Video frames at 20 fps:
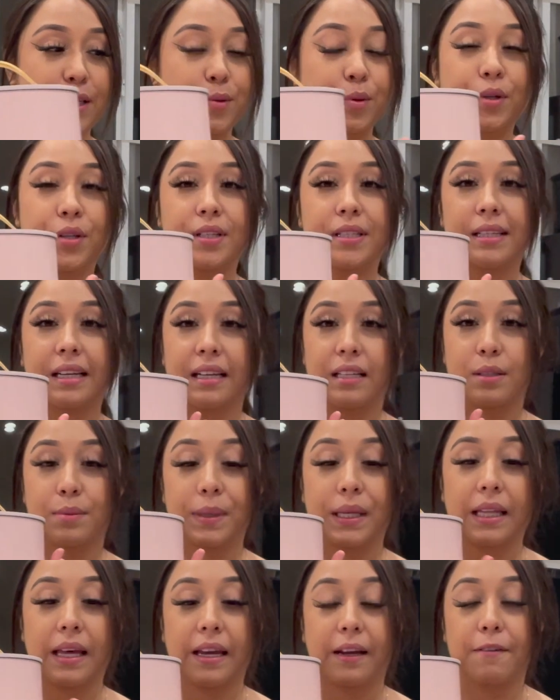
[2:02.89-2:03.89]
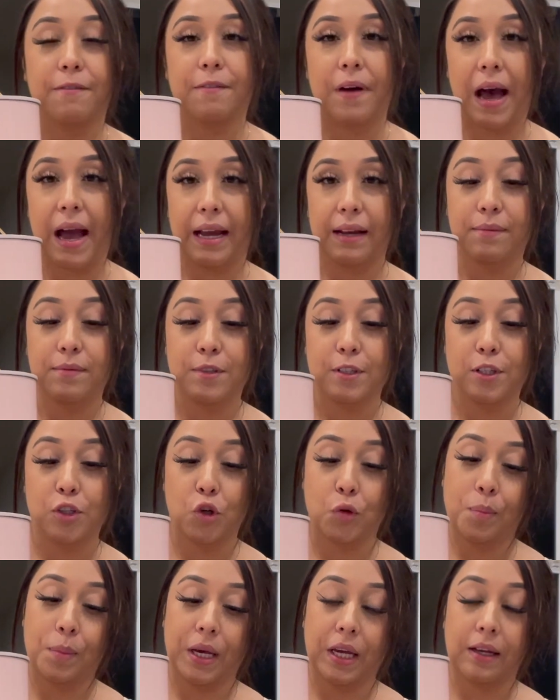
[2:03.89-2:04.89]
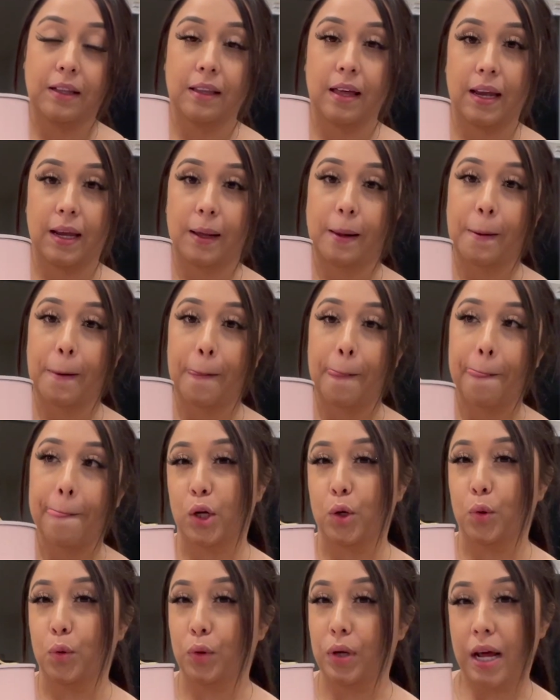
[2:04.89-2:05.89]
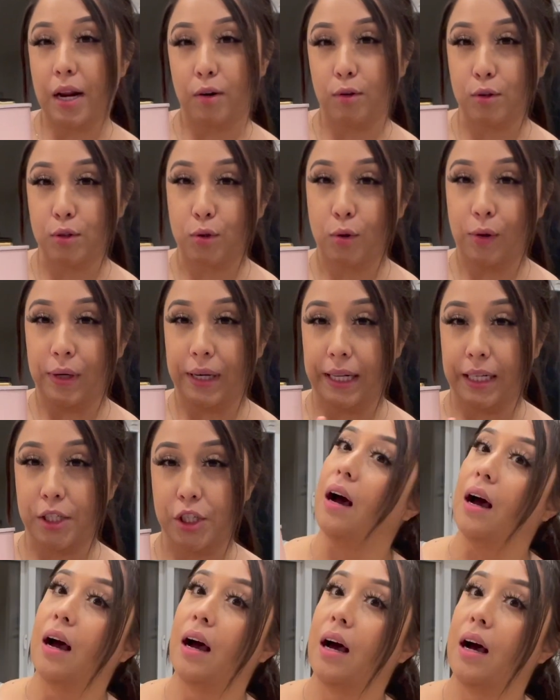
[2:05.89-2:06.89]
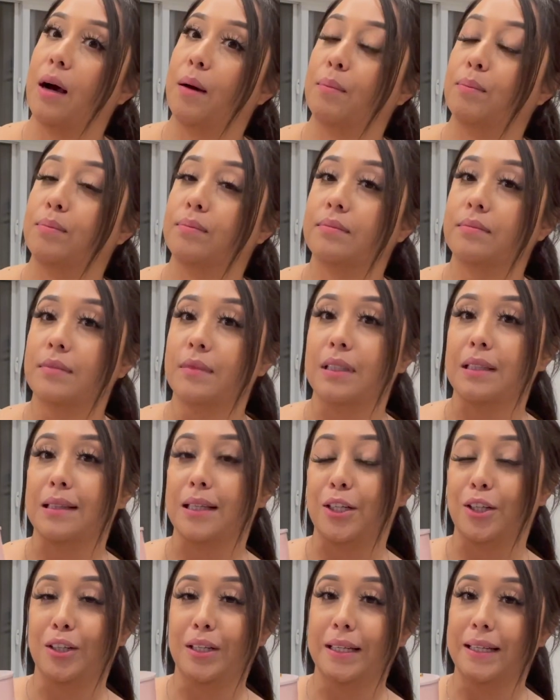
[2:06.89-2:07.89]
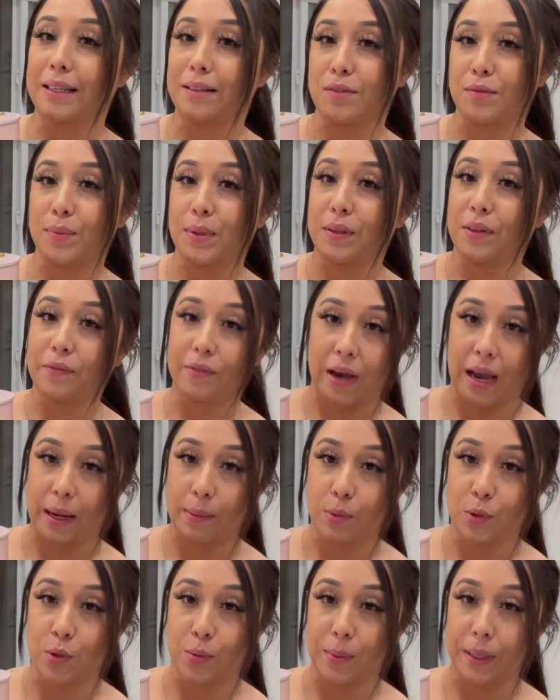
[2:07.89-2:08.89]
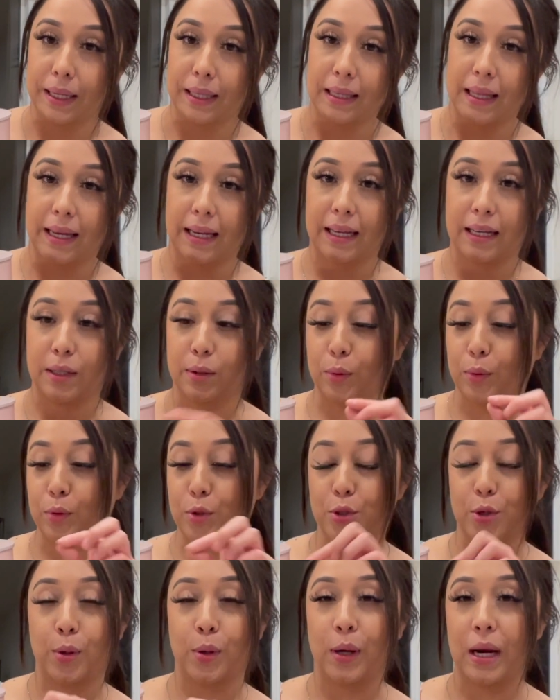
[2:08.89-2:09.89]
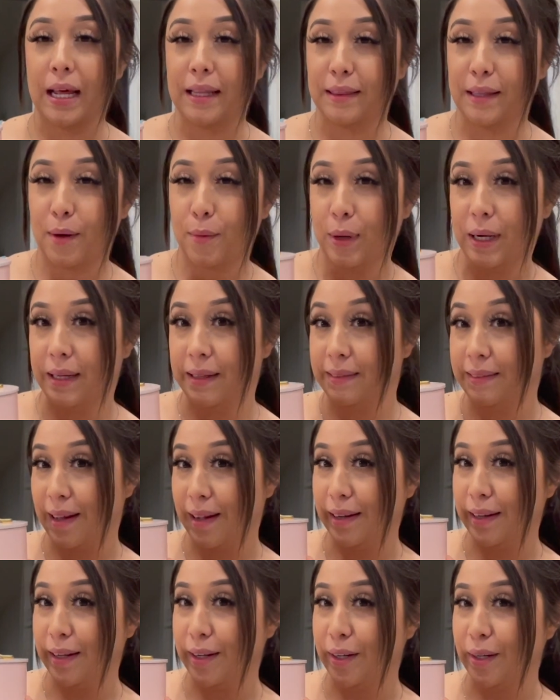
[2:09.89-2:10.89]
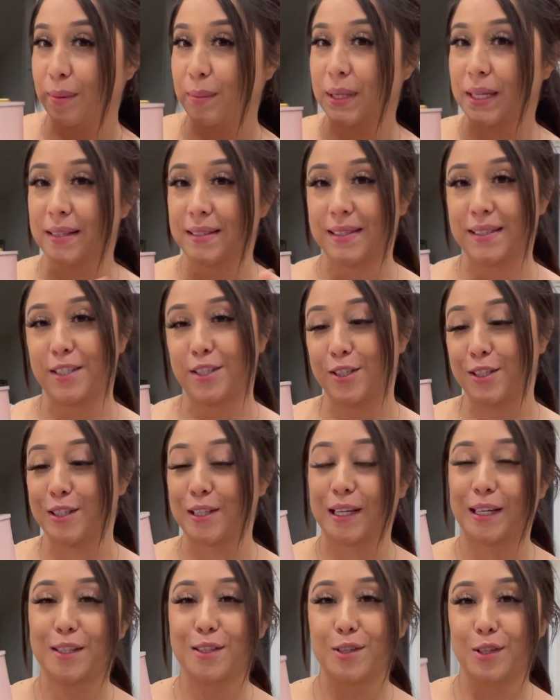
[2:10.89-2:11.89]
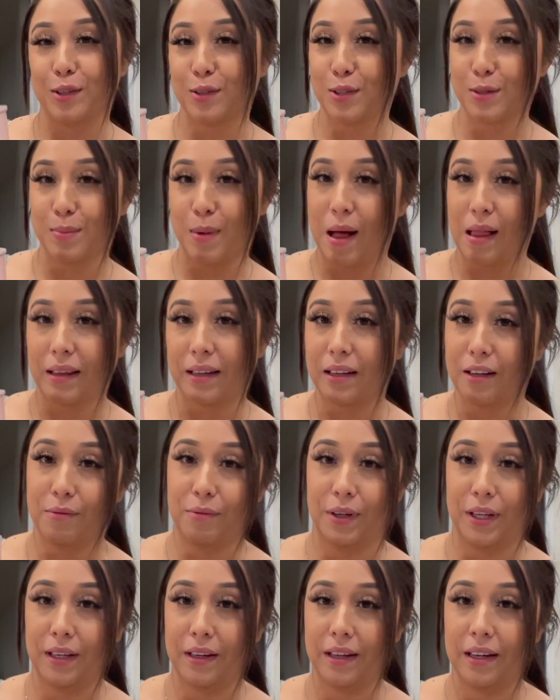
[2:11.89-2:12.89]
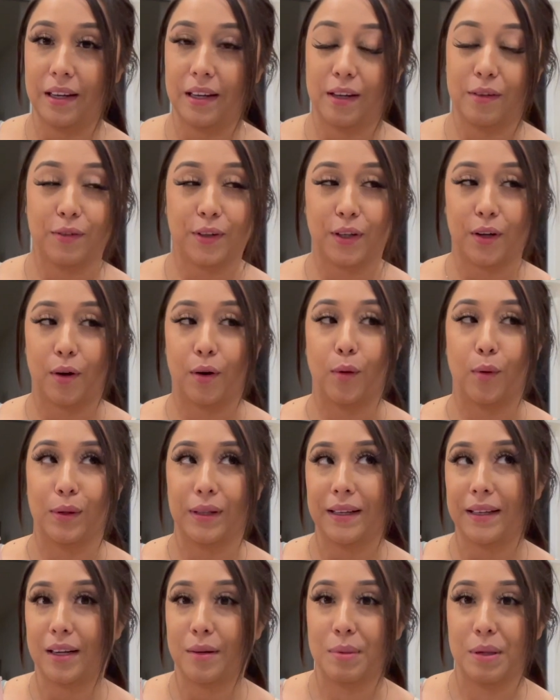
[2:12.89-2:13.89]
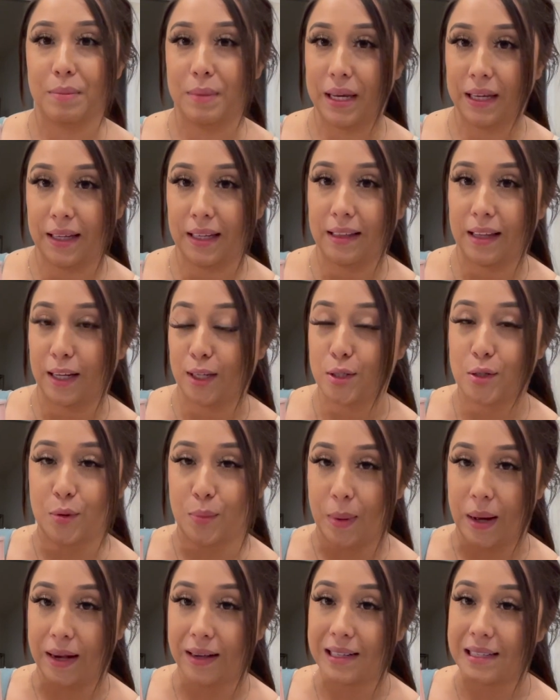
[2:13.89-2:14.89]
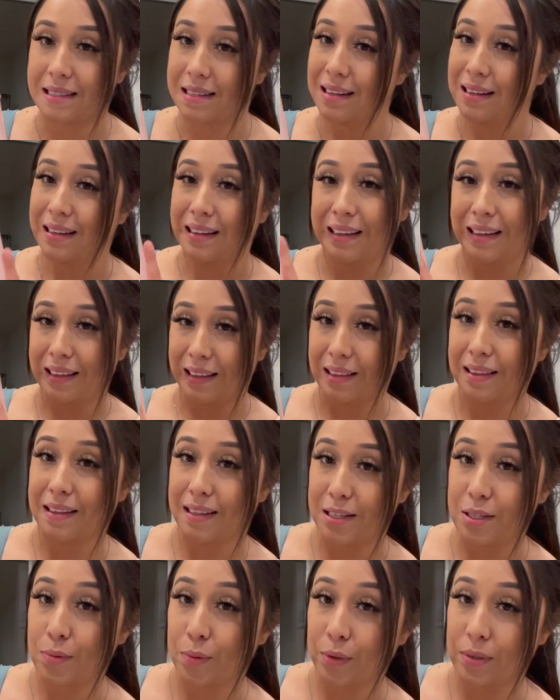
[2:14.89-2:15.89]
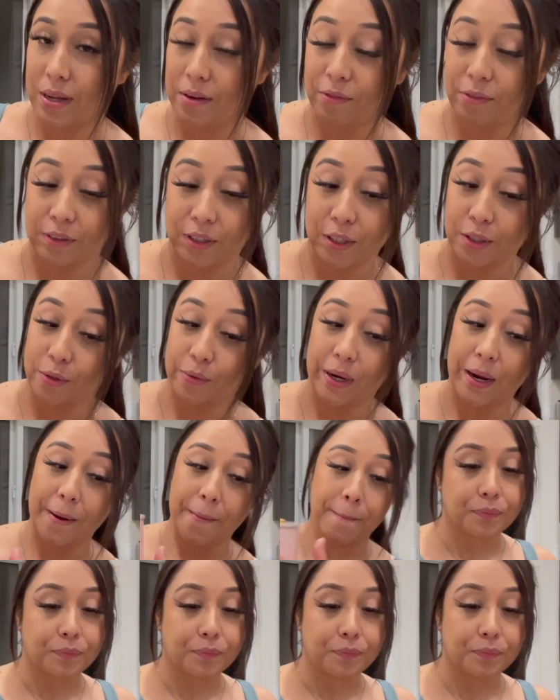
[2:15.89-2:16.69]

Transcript: one just gives me like vibes to make like un arroz con leche. Um, literally gives me the vibe to make like un chocolate abuelita in here because it's just like so small and convenient. If you're only gonna be making like two mugs, this will definitely do it.